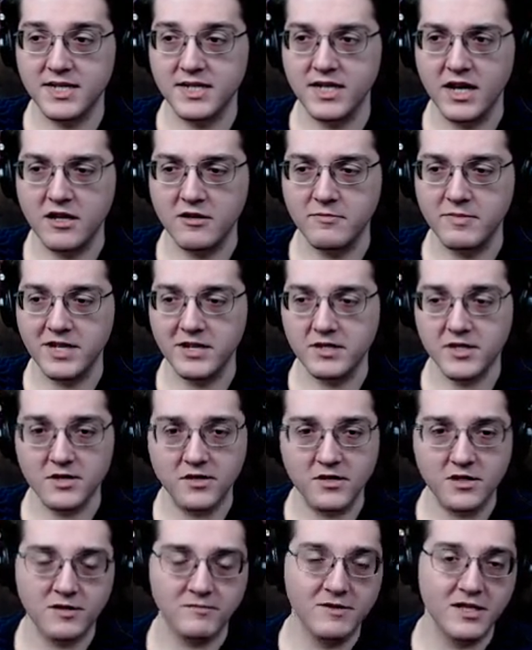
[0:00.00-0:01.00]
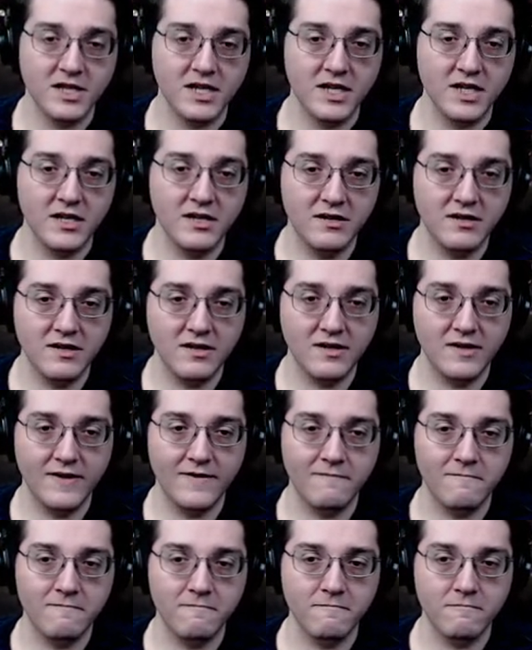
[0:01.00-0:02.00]
yellow belts ultimately
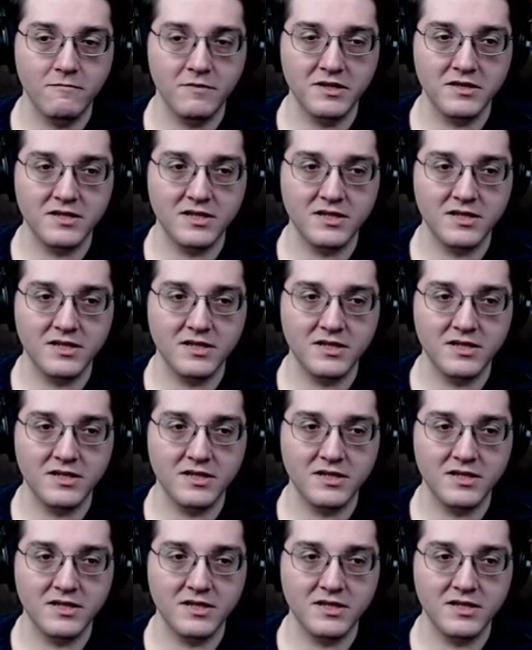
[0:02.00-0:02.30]
with